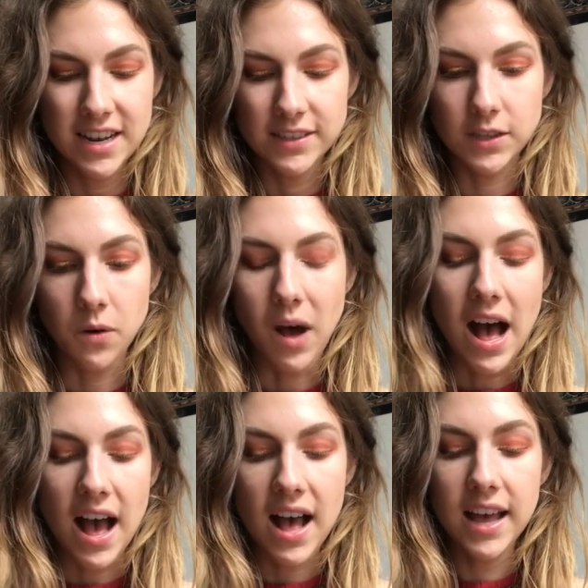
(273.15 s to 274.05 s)
So
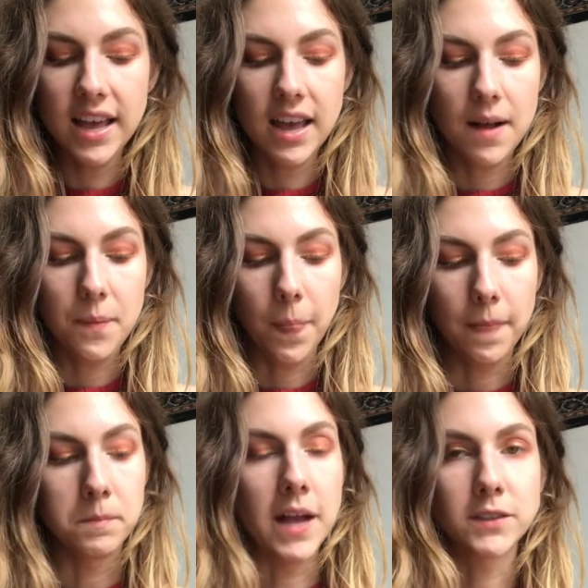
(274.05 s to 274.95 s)
I
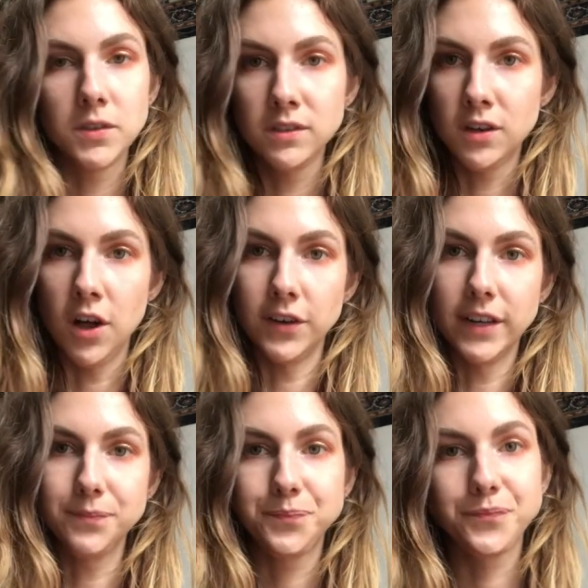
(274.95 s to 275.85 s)
am lactose intolerant,